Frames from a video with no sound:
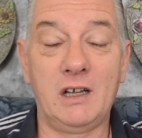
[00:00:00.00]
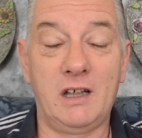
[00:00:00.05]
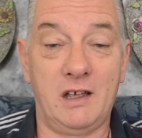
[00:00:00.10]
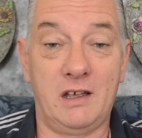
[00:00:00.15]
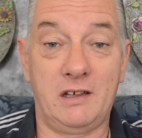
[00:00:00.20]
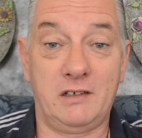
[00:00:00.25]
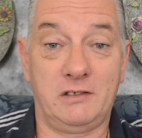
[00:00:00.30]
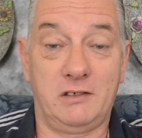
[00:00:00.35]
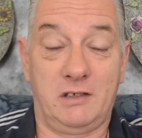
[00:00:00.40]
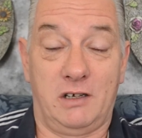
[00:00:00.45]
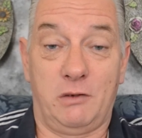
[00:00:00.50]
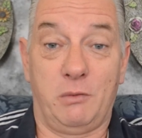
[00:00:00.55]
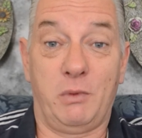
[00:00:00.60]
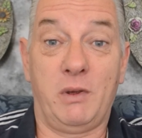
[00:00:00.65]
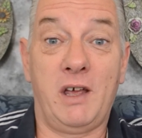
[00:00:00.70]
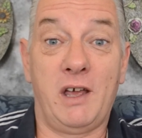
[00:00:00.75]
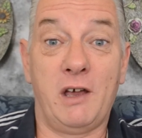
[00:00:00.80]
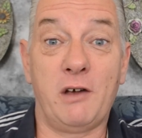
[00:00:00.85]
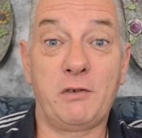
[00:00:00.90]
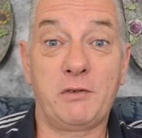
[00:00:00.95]
And, you know,
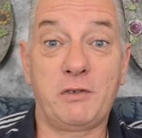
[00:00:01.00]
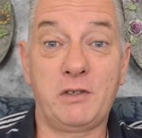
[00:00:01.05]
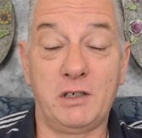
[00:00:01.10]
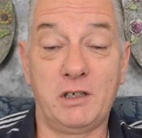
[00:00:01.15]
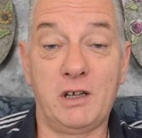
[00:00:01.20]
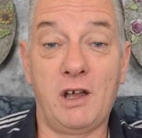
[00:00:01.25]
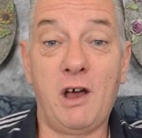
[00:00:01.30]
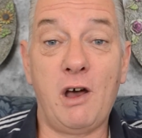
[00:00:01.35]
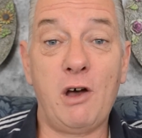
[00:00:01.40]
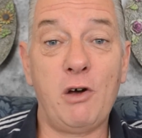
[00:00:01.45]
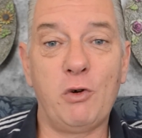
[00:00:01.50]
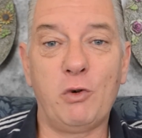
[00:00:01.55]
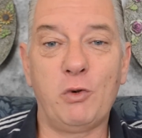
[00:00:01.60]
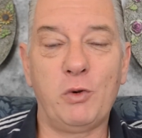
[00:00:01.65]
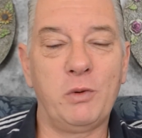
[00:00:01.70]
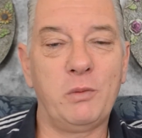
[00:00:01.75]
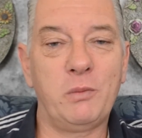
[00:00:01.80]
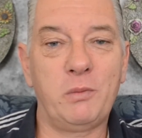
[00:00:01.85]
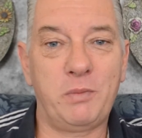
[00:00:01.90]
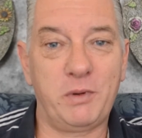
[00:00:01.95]
we're healthy and whole
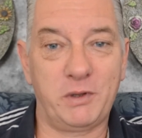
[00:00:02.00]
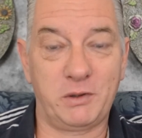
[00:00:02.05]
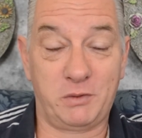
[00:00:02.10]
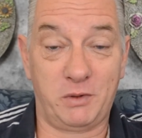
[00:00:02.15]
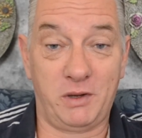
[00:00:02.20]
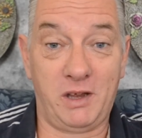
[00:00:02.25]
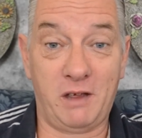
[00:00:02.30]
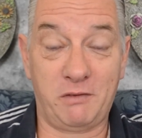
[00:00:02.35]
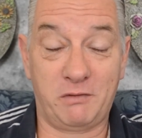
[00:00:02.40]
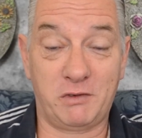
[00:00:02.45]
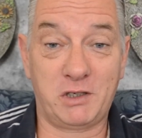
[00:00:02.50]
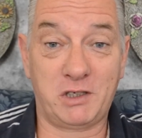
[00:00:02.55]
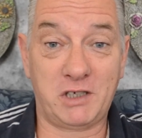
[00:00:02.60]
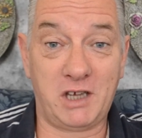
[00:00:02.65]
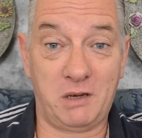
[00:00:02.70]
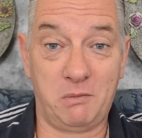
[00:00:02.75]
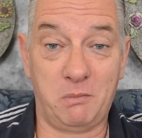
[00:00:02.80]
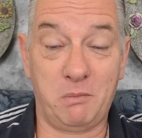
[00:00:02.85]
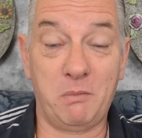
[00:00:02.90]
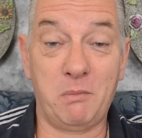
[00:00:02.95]
but we have the
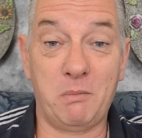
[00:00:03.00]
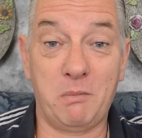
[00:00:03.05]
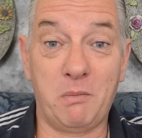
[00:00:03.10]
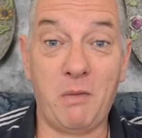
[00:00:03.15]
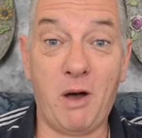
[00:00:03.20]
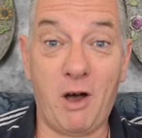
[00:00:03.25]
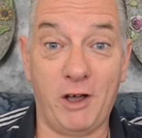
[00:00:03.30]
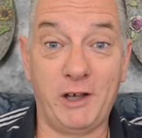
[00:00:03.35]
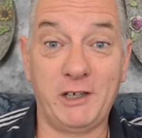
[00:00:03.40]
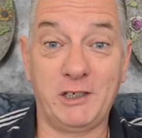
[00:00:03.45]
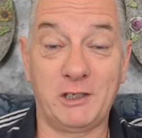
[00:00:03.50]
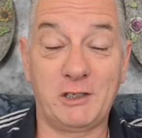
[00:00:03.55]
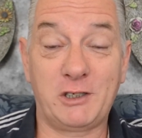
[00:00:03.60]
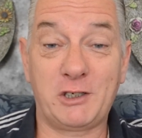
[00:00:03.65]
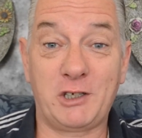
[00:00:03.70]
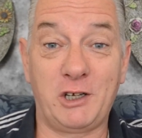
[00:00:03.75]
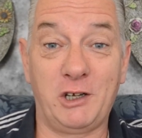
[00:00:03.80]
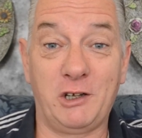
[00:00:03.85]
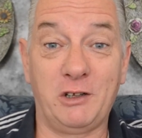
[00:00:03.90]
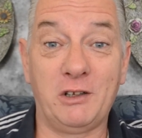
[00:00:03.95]
same mind
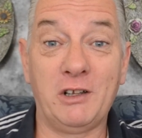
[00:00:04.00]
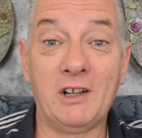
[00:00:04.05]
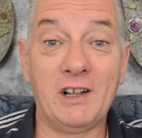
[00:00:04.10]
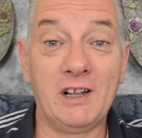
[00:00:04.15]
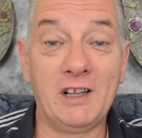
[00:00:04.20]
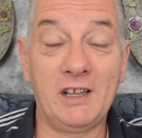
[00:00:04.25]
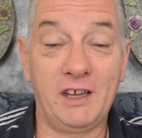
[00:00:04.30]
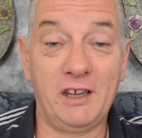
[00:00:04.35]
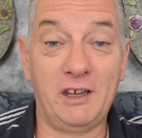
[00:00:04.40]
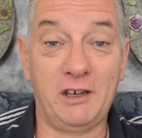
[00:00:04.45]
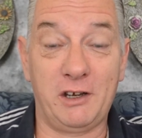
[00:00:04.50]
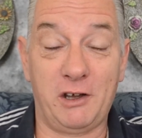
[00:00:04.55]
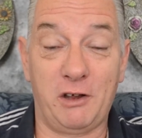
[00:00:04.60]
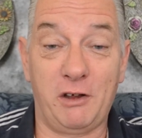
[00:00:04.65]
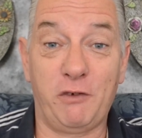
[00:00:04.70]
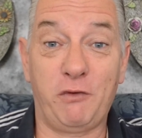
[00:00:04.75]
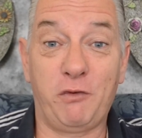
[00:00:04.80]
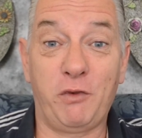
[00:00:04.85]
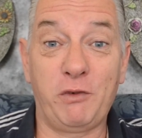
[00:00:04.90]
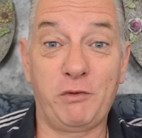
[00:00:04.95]
still. You know,
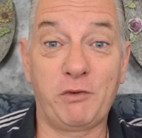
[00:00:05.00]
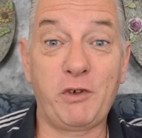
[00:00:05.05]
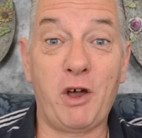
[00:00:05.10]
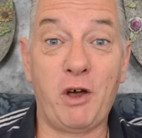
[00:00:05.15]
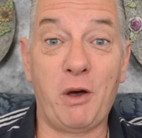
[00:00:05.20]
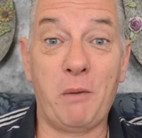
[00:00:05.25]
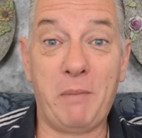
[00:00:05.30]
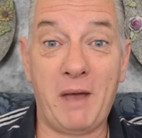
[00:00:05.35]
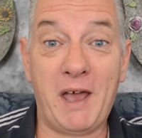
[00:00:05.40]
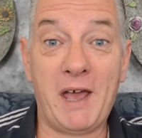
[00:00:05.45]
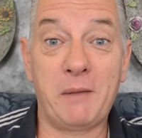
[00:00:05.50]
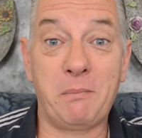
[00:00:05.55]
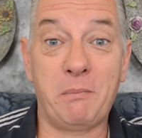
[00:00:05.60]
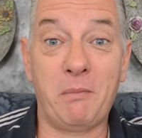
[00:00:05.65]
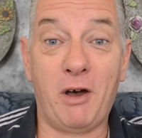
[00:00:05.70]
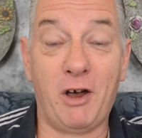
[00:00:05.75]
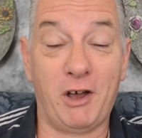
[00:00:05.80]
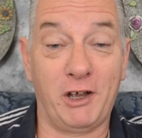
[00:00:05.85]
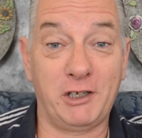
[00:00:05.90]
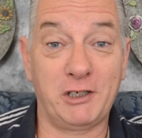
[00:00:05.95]
if we've got a bad
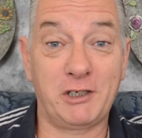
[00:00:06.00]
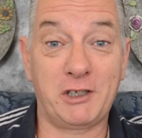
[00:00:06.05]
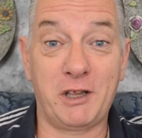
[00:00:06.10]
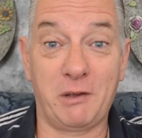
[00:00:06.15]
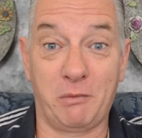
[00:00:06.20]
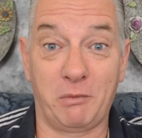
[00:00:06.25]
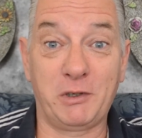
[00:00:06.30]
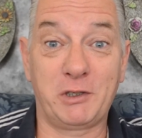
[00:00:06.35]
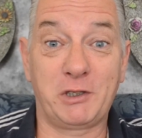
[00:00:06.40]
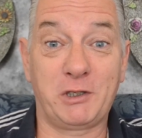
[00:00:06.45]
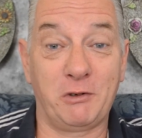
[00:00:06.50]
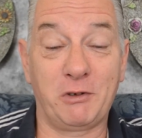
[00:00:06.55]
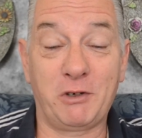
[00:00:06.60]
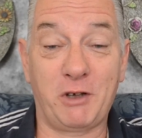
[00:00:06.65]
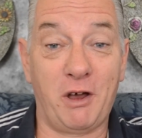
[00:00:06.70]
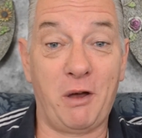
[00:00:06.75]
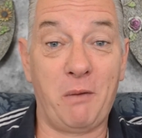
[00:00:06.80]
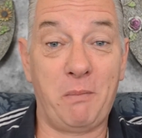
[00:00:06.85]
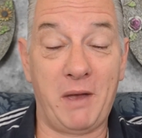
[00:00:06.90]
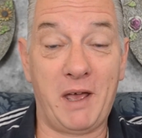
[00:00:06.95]
mind, then we've still
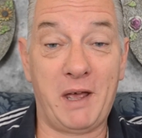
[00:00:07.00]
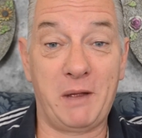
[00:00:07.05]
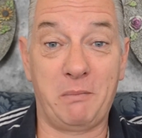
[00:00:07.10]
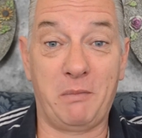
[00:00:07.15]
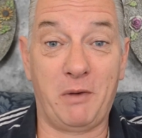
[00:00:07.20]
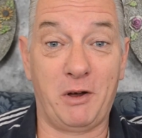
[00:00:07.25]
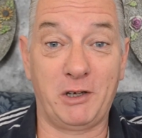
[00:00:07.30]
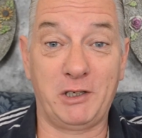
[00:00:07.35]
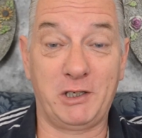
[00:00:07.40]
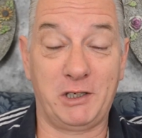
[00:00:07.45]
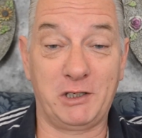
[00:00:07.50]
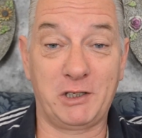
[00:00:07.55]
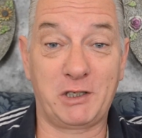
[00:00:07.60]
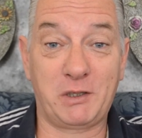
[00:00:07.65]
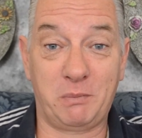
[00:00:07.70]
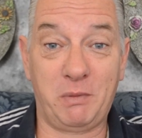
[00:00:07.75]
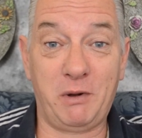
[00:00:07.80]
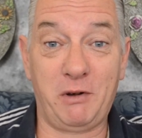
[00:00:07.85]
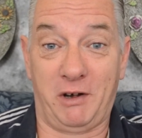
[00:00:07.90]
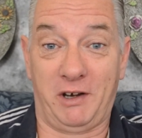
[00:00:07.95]
got a bad mind in
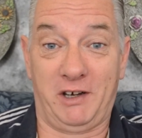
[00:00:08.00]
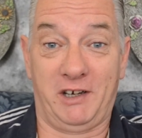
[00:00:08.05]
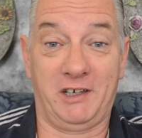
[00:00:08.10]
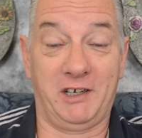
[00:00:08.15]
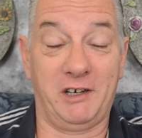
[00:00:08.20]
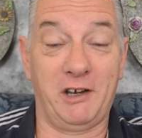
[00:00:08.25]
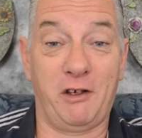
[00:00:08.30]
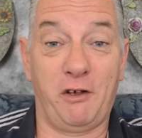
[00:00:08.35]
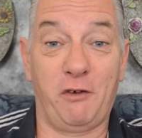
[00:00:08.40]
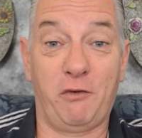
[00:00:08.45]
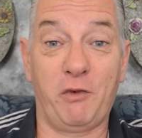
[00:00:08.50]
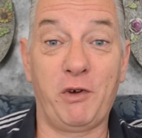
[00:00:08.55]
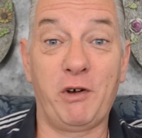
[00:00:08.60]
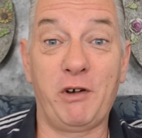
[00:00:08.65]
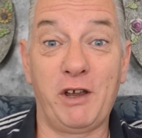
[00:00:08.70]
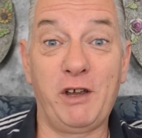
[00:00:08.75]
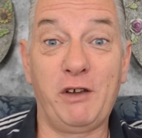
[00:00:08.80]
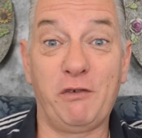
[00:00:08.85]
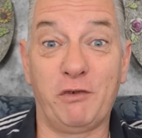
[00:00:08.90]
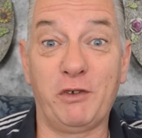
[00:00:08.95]
spirit. You know, if
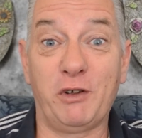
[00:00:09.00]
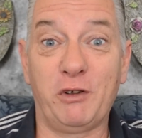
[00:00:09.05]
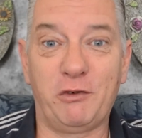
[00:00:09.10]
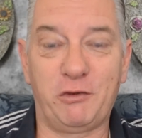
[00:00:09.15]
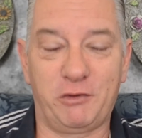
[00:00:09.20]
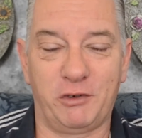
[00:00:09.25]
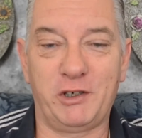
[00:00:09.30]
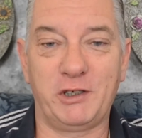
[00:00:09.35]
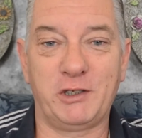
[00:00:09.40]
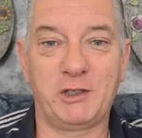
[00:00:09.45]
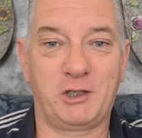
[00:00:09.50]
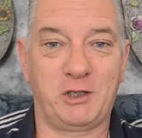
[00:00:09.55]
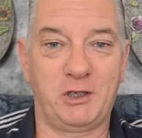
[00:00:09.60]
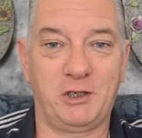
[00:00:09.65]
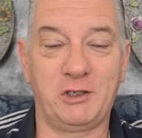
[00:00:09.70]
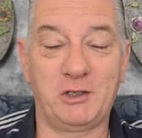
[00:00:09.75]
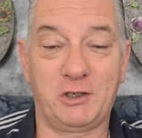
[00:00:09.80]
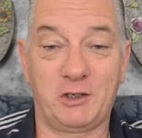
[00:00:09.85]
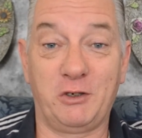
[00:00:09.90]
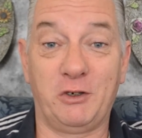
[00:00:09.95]
we're evil, for
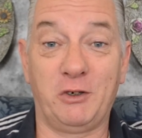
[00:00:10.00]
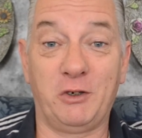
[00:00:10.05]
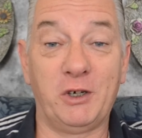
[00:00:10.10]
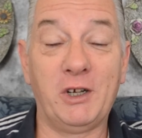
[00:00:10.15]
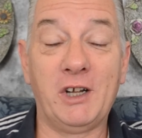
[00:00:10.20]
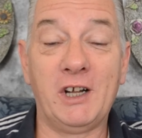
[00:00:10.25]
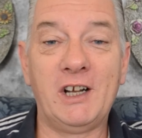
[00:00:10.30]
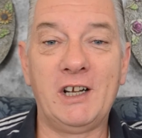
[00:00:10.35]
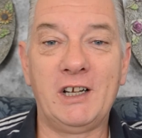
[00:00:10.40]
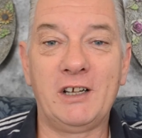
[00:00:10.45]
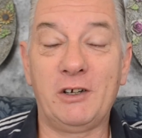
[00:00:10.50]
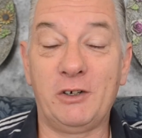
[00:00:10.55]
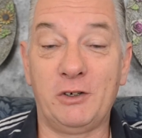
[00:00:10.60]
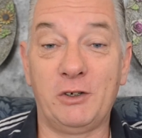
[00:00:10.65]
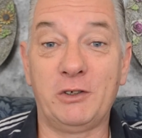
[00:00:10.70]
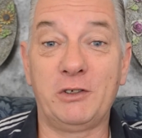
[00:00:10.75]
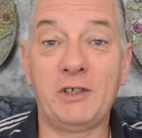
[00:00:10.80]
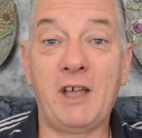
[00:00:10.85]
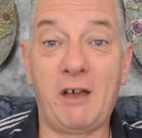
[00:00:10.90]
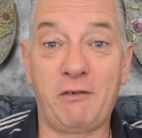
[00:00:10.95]
instance, or or
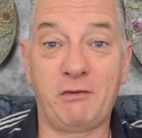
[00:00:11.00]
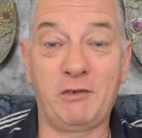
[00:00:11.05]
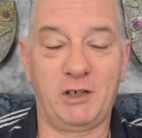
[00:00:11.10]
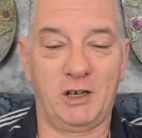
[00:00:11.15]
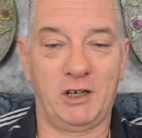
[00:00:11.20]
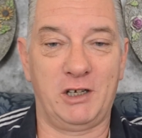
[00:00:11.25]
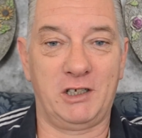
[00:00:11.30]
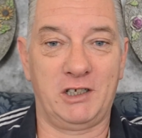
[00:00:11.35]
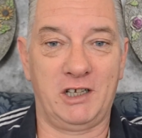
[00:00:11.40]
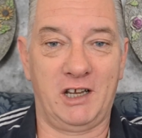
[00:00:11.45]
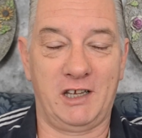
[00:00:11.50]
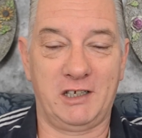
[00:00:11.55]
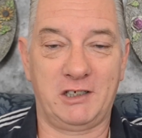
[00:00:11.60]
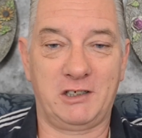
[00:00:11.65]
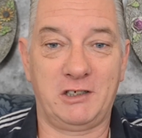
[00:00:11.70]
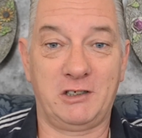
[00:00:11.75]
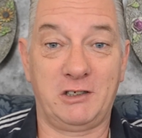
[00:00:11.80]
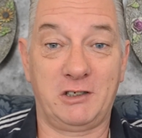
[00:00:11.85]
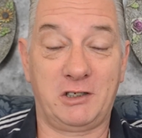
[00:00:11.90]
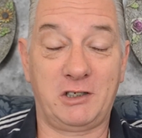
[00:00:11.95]
haven't learnt
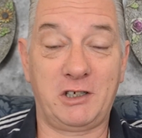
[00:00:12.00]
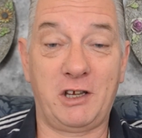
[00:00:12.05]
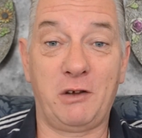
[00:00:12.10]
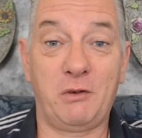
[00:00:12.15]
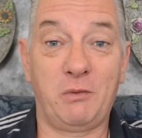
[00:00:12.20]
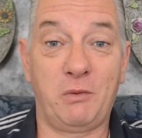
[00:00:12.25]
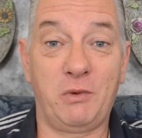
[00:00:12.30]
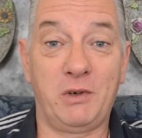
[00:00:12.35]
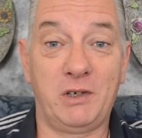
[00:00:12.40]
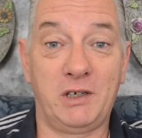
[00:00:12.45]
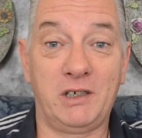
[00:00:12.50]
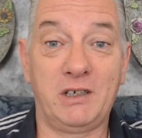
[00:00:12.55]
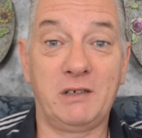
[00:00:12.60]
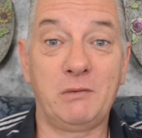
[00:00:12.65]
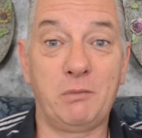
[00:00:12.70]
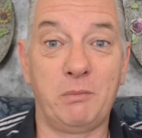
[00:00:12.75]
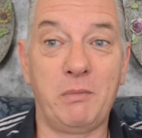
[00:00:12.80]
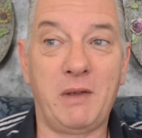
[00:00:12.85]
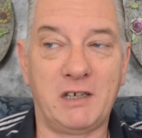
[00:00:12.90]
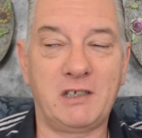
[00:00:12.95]
lessons, so we're
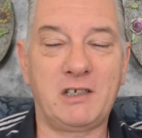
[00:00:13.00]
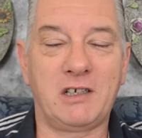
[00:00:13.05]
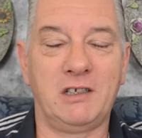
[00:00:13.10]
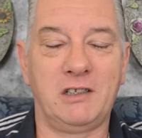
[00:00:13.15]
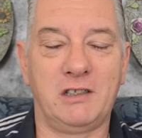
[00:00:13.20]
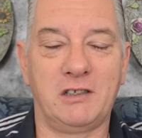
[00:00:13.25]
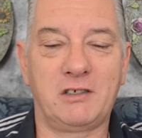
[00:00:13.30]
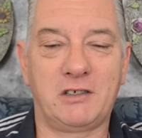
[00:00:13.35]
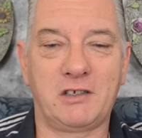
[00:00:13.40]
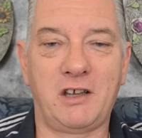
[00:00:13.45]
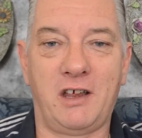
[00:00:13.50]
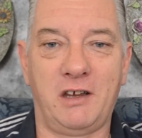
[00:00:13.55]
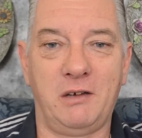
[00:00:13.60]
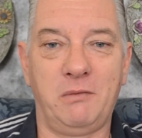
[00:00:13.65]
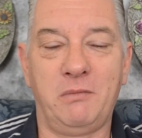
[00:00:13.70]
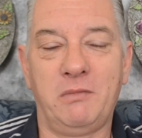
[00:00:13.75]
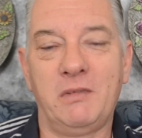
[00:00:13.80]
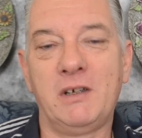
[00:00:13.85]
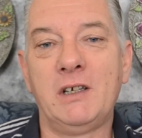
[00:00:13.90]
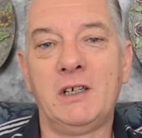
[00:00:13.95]
mentally the
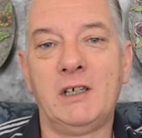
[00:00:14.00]
same.